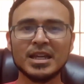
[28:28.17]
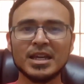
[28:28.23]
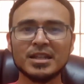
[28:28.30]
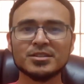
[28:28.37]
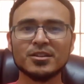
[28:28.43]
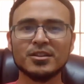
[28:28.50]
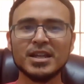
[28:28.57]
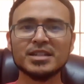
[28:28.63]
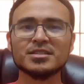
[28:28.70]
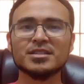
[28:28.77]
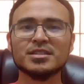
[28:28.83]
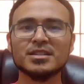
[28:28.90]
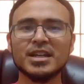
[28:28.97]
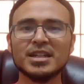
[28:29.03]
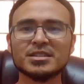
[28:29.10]
And so that's
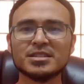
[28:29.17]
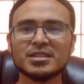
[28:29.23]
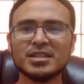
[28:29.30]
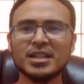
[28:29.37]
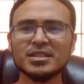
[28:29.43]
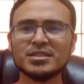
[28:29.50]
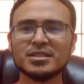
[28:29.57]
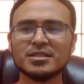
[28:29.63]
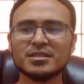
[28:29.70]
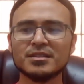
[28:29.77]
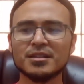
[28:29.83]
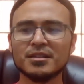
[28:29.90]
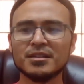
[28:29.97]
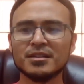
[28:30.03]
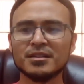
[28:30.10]
that's that's
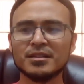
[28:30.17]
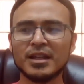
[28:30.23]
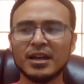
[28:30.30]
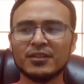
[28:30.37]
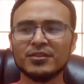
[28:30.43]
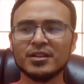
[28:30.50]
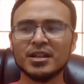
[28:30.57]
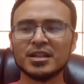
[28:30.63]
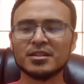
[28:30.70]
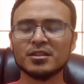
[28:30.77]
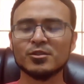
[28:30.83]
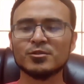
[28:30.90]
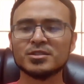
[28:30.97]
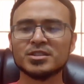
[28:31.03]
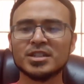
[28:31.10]
I feel like the
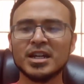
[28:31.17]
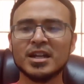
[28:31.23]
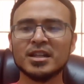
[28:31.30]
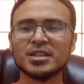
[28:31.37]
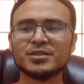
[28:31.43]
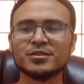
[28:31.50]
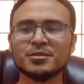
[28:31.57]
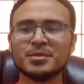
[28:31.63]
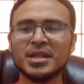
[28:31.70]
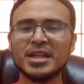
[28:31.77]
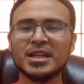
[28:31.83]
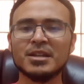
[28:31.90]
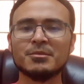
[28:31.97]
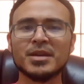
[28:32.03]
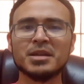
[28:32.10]
Lord's challenge for
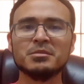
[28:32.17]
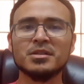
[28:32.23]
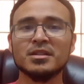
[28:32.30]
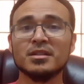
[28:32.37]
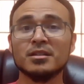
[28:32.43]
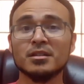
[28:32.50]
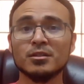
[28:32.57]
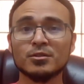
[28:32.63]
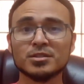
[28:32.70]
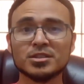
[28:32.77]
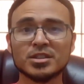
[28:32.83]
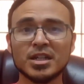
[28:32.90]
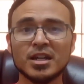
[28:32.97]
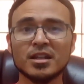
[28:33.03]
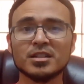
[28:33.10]
me and maybe the Lord's
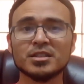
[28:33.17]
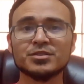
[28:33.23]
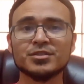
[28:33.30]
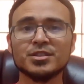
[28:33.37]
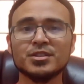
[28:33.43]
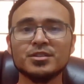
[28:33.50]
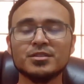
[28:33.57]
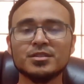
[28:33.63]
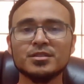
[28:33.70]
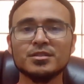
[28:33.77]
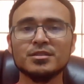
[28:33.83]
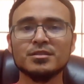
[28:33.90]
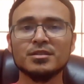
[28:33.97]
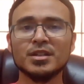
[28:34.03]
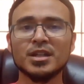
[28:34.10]
challenge for you too.
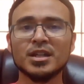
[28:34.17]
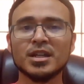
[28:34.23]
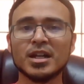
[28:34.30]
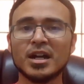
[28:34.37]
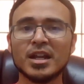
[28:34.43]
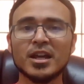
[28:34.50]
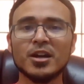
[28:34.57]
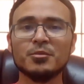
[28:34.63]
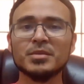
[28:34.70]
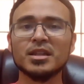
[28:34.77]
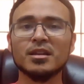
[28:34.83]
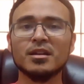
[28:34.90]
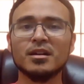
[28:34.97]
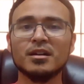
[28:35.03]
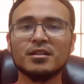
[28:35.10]
God help me
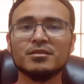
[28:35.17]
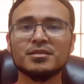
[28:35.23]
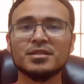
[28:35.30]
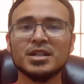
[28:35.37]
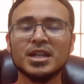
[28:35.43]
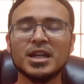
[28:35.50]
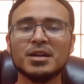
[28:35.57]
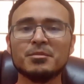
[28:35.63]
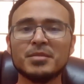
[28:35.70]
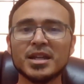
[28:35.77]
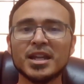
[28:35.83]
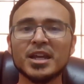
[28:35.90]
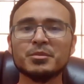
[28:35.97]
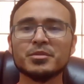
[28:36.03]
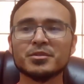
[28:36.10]
love my
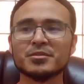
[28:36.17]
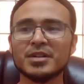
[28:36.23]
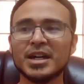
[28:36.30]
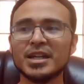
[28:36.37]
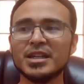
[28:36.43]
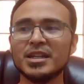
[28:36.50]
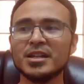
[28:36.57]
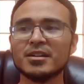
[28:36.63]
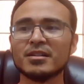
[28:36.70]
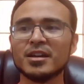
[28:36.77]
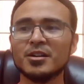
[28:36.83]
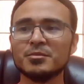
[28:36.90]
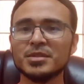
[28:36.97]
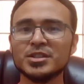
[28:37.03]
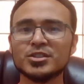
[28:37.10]
neighbor right here.
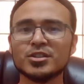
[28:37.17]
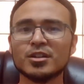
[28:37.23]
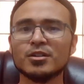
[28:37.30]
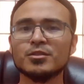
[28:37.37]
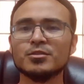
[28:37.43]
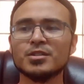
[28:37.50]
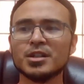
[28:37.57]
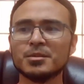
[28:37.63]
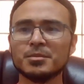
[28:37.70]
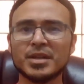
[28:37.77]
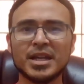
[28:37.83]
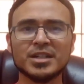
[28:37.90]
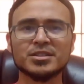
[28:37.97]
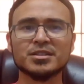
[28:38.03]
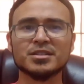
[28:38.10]
Help me show
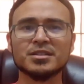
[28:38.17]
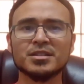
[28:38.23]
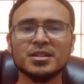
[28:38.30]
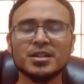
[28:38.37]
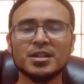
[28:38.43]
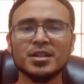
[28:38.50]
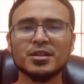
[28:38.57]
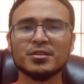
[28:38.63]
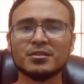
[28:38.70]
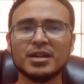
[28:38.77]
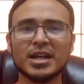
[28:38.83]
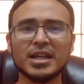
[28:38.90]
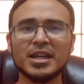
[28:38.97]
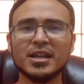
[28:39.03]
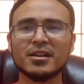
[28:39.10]
compassion
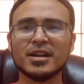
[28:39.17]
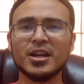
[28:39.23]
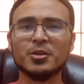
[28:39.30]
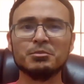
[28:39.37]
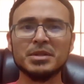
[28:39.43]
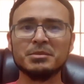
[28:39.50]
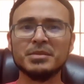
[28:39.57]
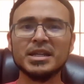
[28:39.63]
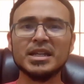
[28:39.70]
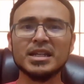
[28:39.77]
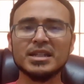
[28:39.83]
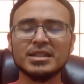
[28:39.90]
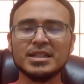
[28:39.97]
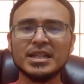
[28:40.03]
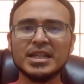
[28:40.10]
right here. Help me meet
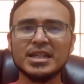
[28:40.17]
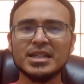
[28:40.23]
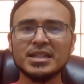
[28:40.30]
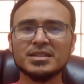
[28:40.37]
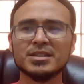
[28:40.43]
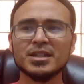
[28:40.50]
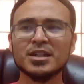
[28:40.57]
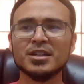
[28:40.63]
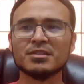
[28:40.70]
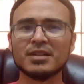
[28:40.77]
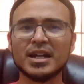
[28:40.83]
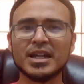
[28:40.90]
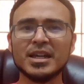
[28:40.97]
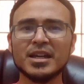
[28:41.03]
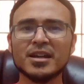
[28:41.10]
needs
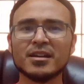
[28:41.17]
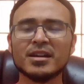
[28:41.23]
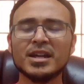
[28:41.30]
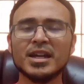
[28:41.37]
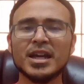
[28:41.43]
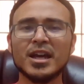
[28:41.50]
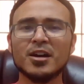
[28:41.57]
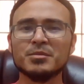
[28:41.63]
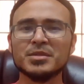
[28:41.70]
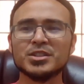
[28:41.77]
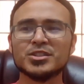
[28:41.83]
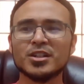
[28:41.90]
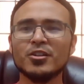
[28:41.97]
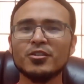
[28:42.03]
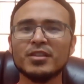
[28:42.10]
right here. Help me
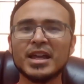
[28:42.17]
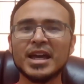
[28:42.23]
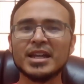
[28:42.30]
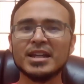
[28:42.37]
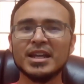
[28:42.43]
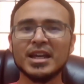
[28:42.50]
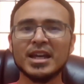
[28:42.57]
show that